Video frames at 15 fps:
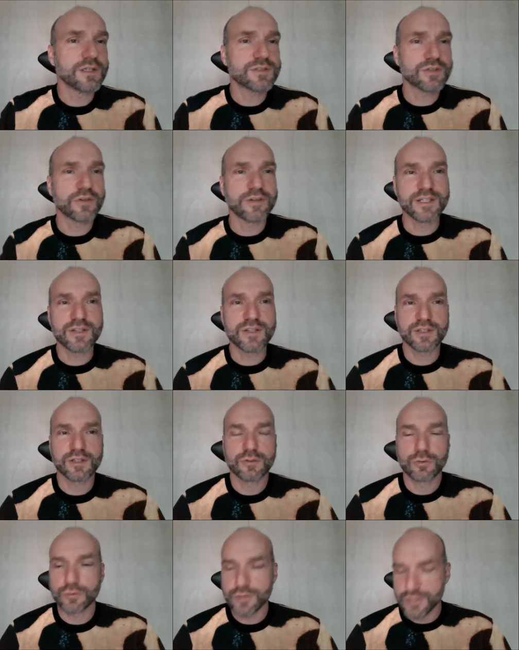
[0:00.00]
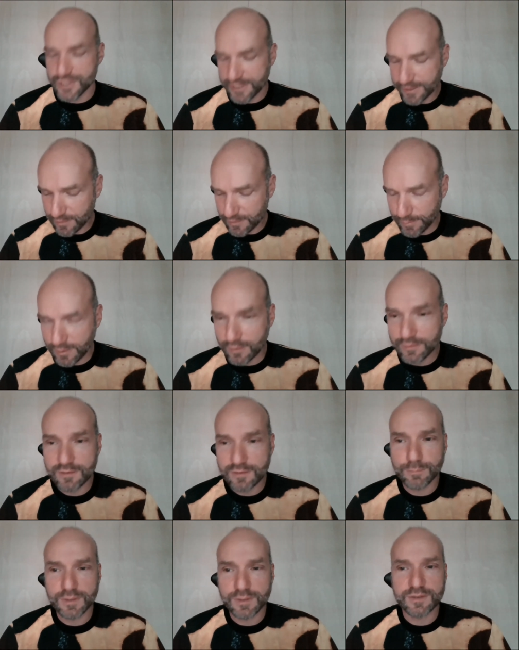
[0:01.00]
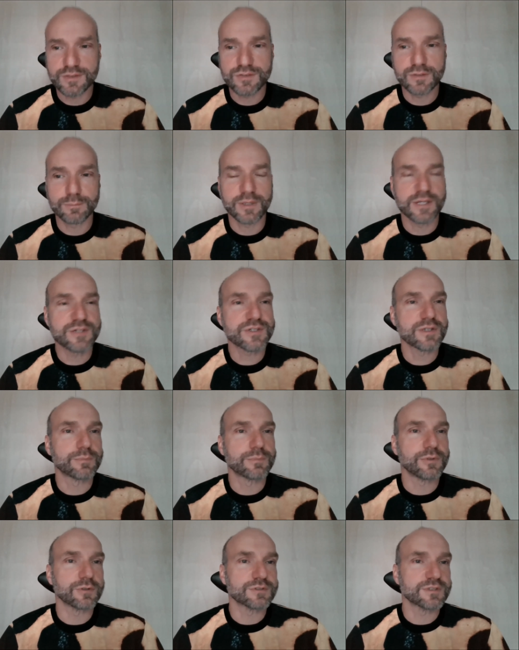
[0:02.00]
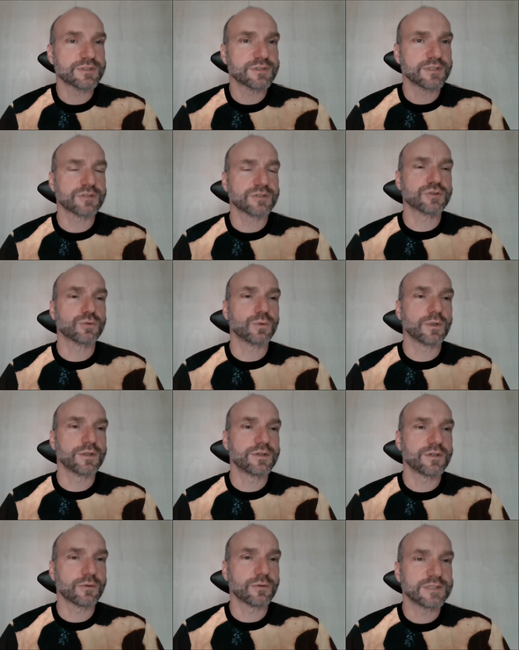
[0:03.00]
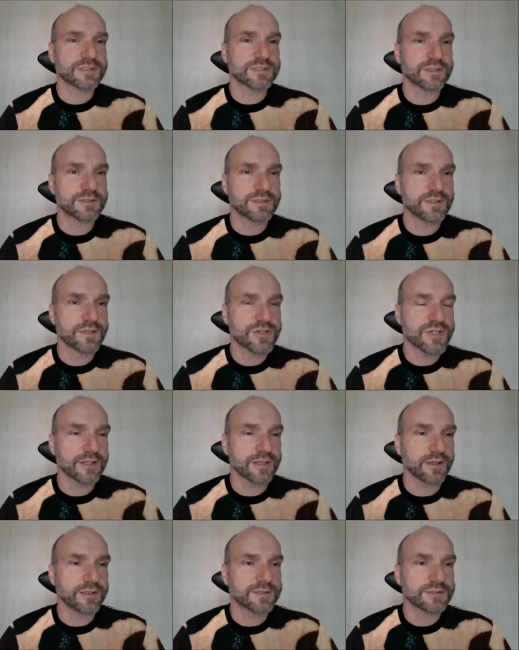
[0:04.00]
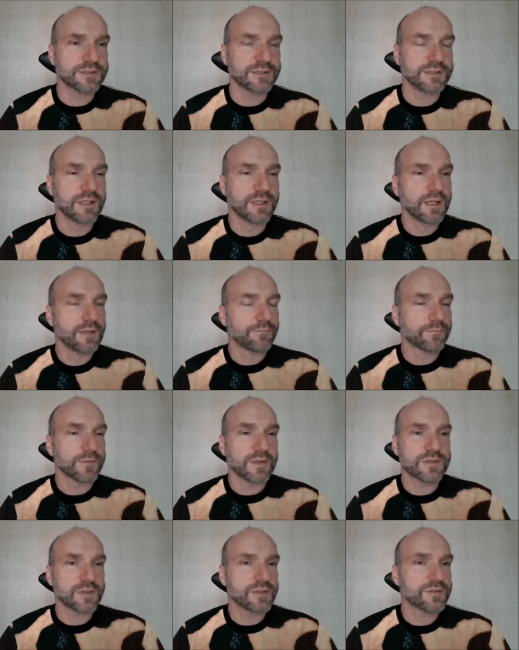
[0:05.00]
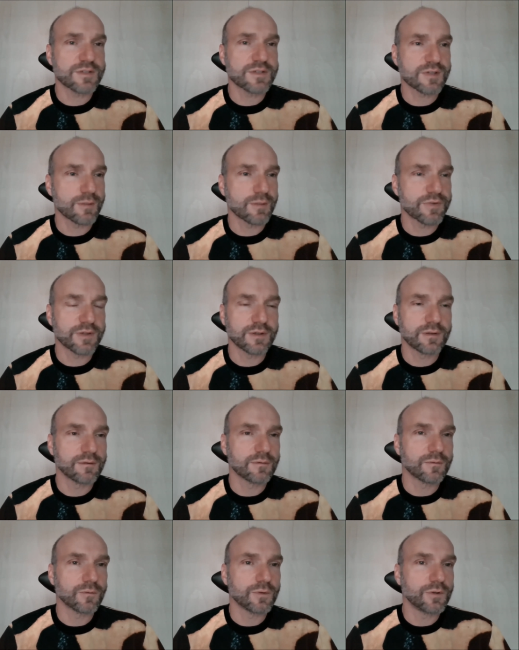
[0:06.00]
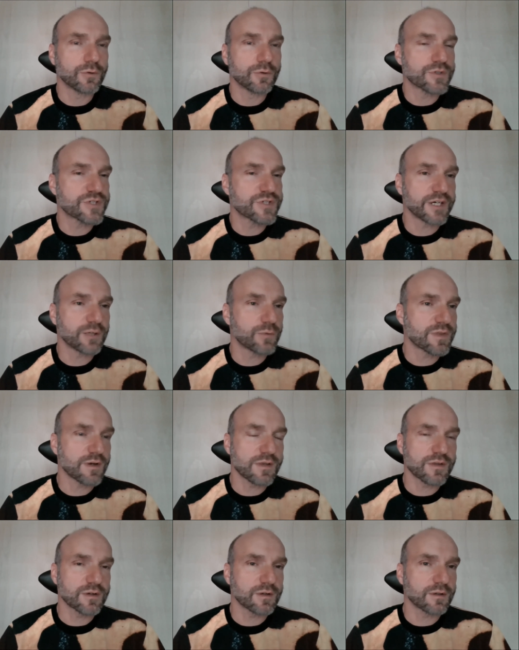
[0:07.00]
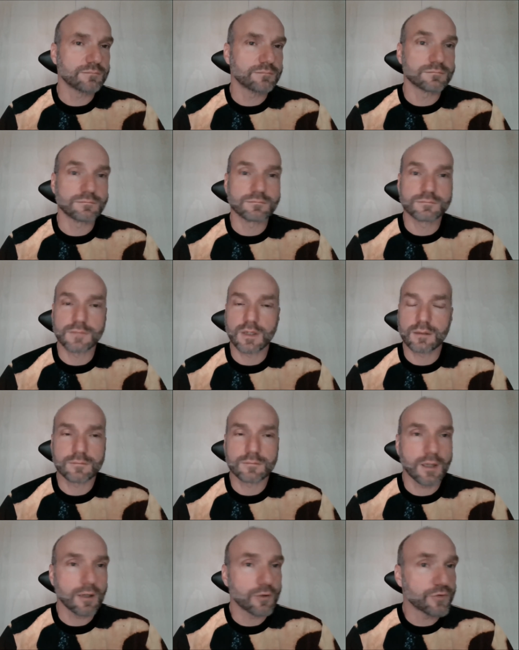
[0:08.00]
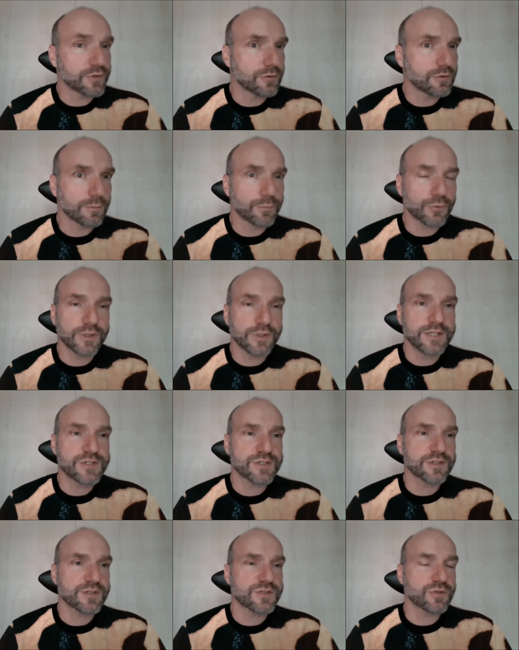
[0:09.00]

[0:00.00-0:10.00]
there anything you could share about the participation process? There's also one in the questions in the chat I see. Is there something you could share with other housing corporations or